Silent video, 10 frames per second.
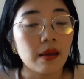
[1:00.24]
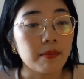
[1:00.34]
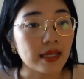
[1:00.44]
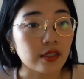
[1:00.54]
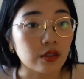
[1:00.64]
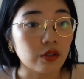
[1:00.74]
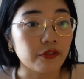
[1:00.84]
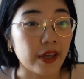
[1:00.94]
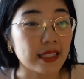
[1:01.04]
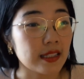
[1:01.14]
Mexico
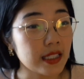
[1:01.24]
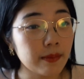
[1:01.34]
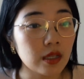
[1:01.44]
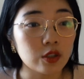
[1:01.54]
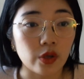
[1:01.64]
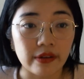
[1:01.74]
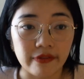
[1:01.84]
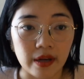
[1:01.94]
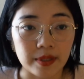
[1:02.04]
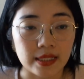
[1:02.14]
faces similar
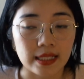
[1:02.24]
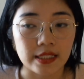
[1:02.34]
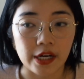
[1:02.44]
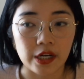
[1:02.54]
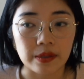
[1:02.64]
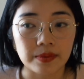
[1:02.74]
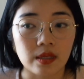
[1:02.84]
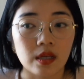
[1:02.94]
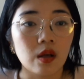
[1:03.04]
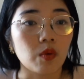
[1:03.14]
25% tariffs,
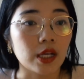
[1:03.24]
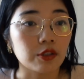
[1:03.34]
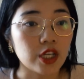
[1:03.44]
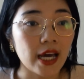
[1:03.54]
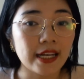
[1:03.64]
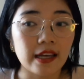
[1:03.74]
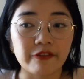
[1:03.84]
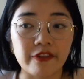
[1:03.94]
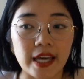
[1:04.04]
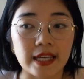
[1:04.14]
while China
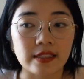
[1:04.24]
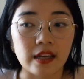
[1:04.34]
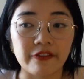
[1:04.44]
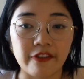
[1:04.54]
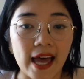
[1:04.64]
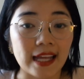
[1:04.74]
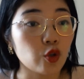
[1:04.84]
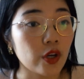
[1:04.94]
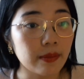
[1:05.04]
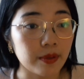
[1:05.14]
faces a flat
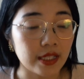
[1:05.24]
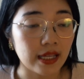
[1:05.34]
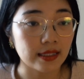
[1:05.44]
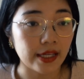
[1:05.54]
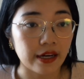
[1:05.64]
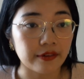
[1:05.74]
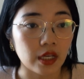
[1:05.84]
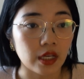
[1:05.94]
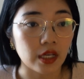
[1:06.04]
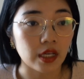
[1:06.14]
20% tariffs
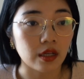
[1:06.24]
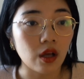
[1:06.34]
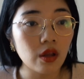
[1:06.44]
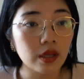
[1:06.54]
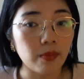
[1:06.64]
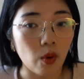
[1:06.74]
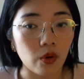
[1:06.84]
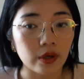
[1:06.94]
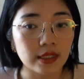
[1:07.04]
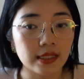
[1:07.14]
on all
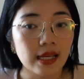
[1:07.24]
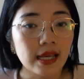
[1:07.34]
imports.